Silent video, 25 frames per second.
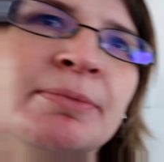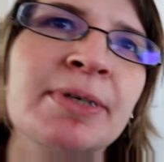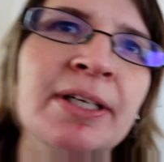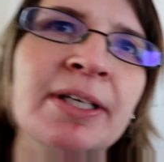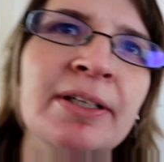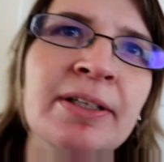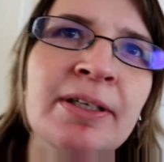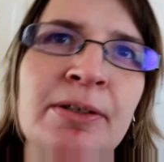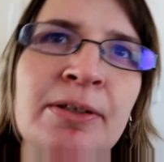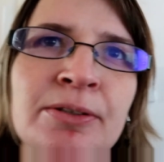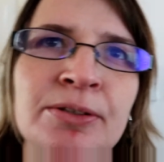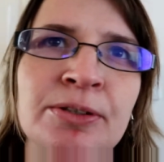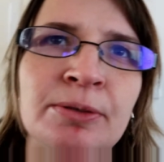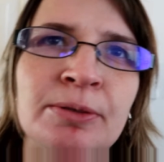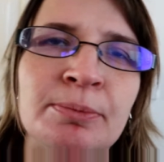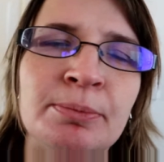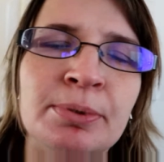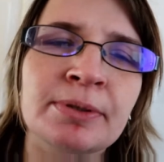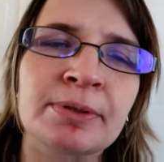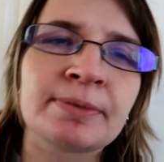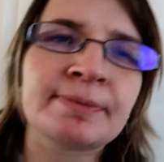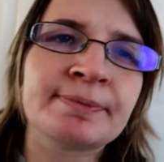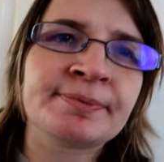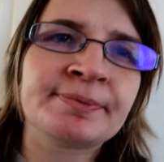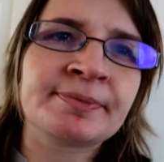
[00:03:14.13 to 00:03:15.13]
my clothes up.
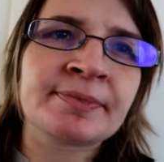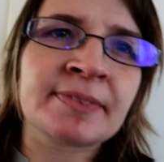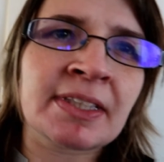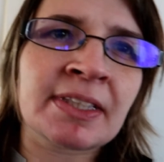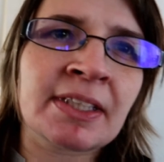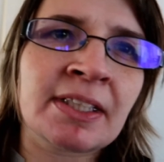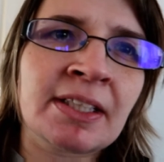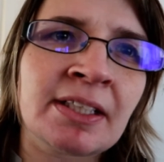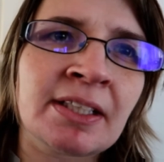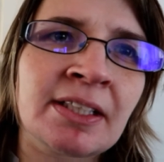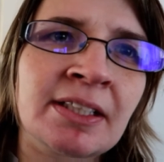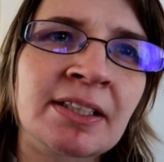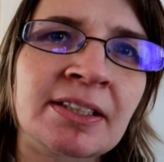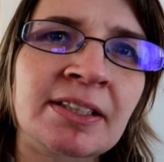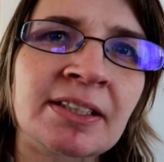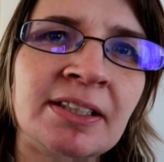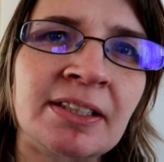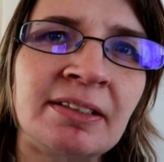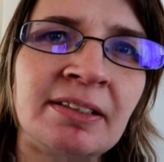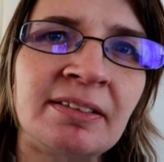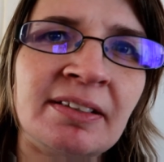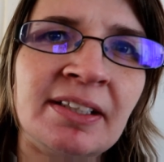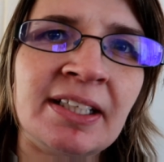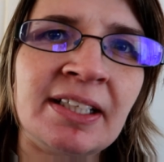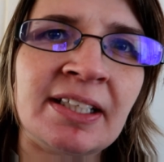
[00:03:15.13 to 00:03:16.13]

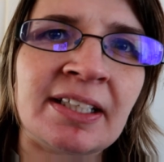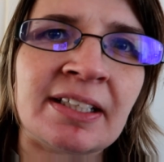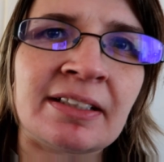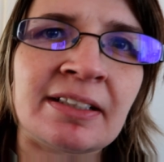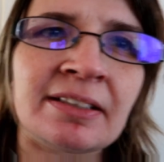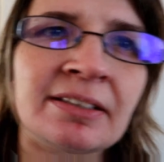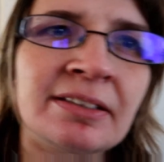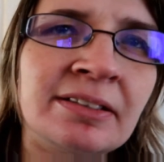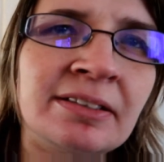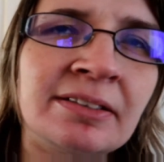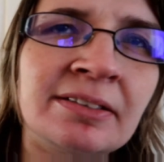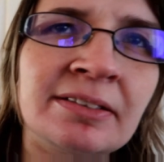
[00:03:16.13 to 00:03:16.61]
So yeah,